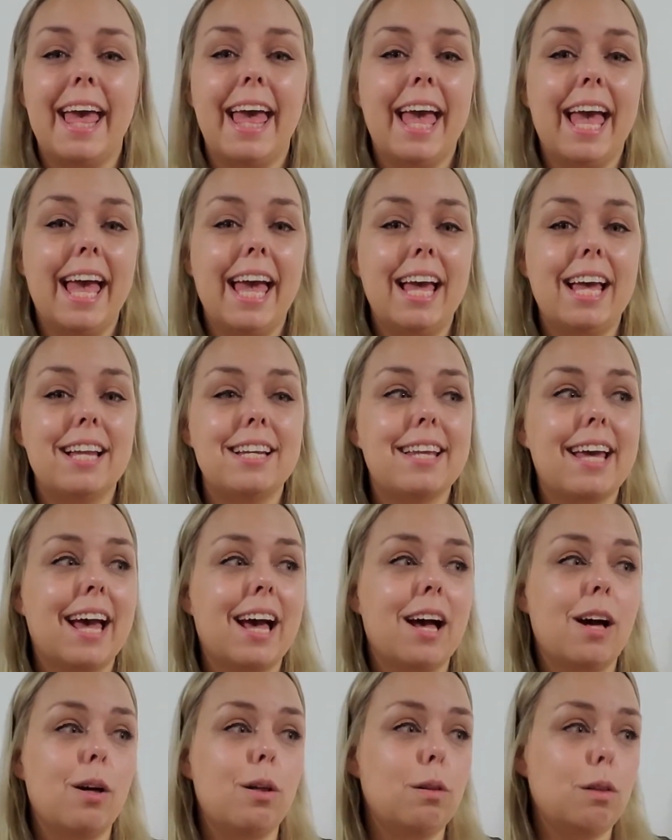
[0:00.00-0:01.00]
and
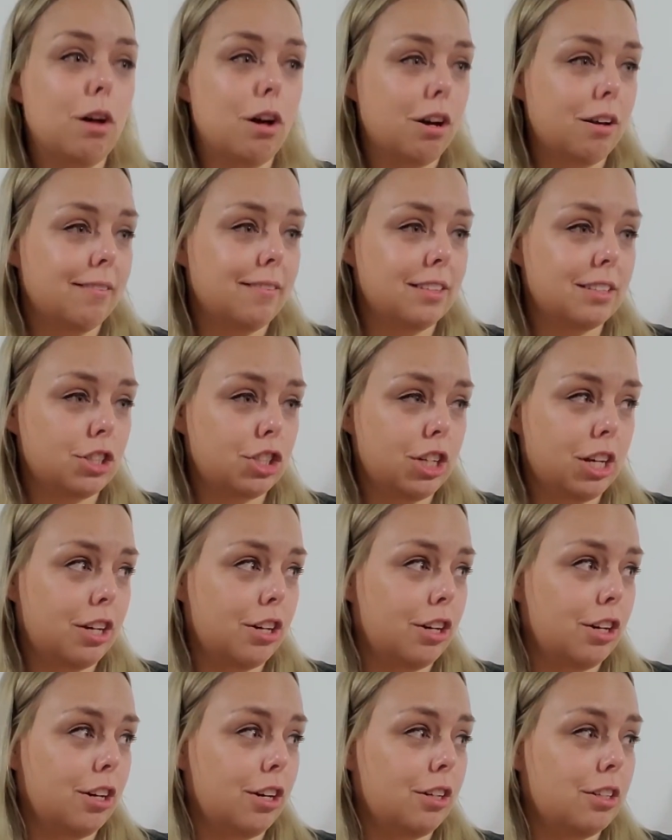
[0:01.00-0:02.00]
how long the
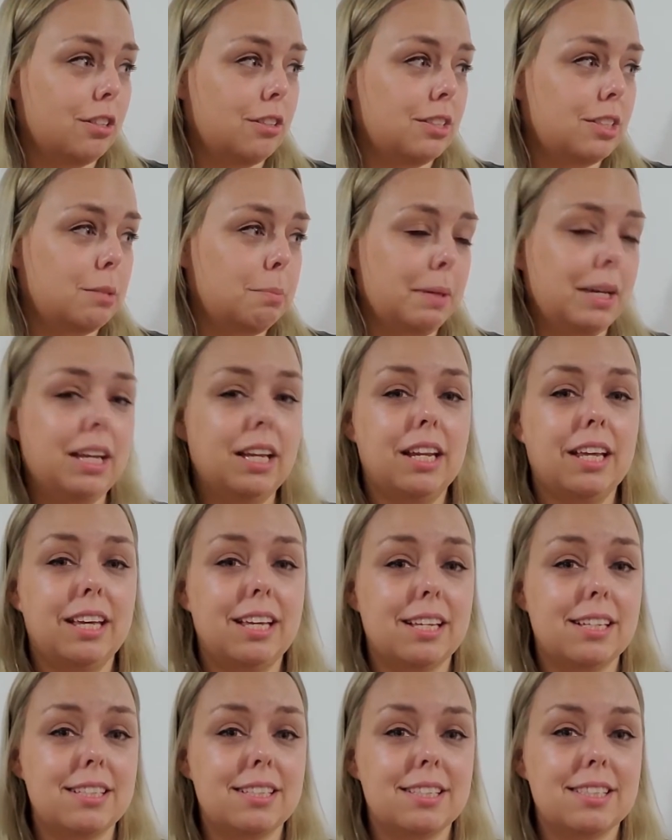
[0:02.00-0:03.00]
shutter speed
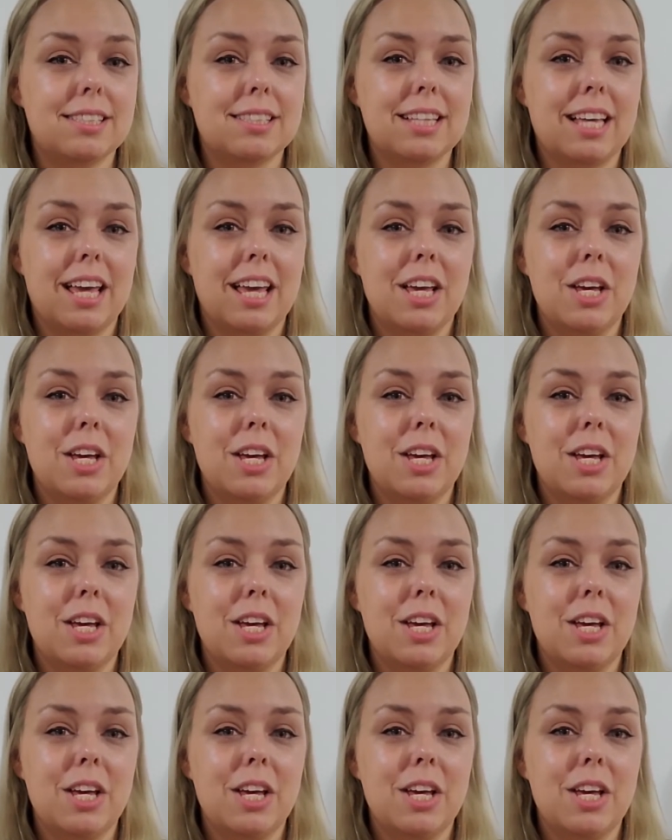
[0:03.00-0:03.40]
is.